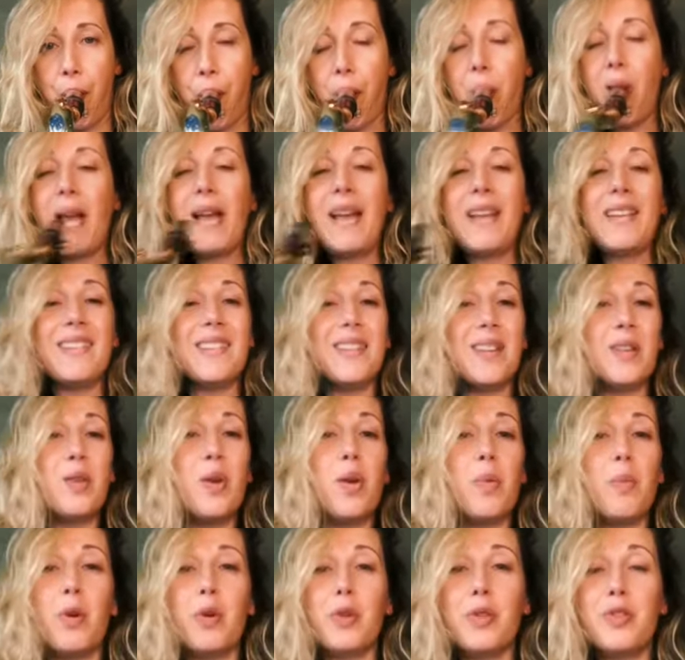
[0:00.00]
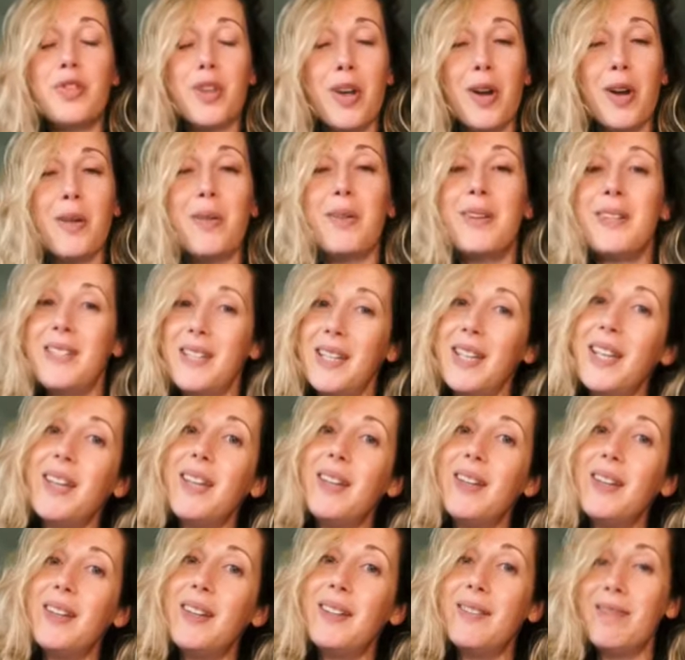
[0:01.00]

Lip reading: Is the normal do a D.